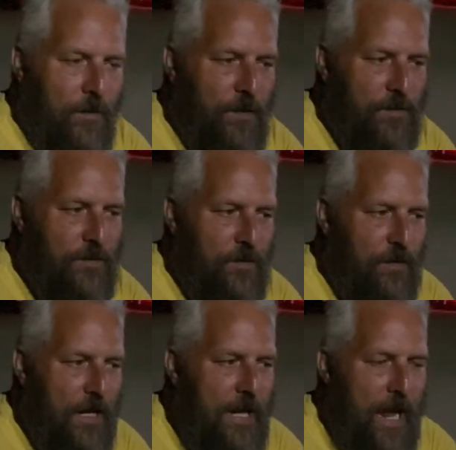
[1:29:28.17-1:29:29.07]
Because
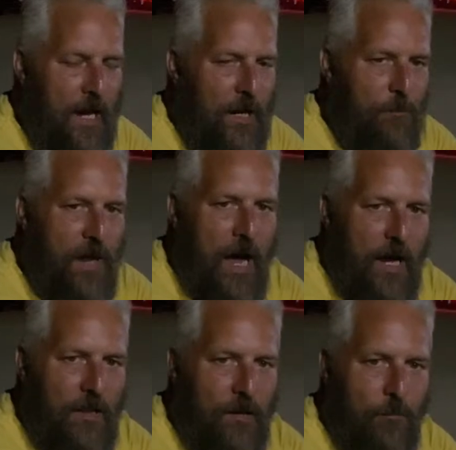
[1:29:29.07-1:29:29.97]
they can't get
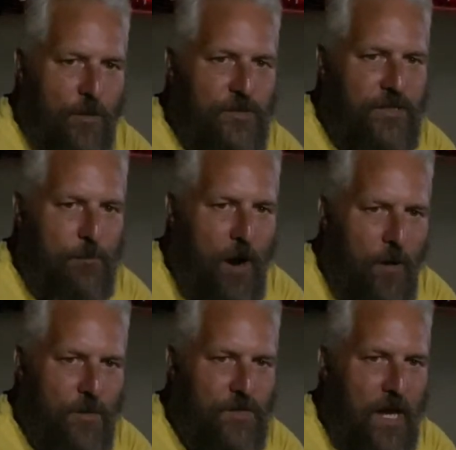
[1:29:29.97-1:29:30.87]
behind the Emergency
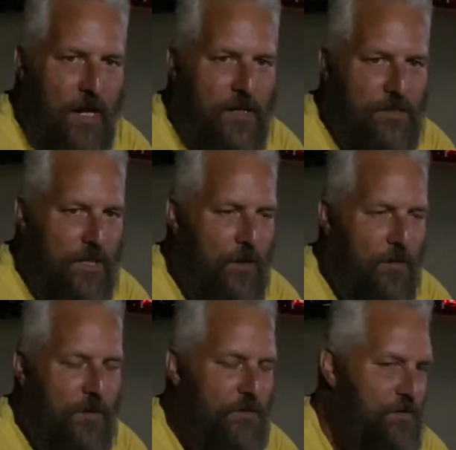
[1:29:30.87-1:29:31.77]
Powers Act because they
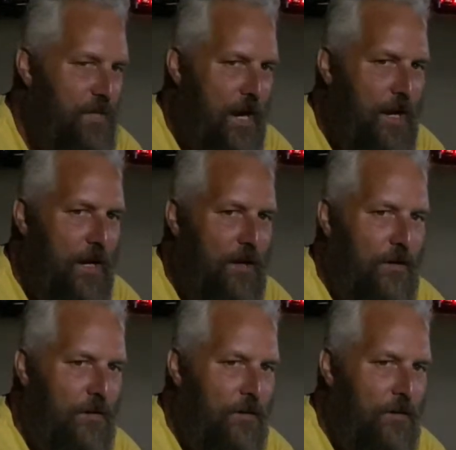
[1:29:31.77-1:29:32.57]
don't understand it.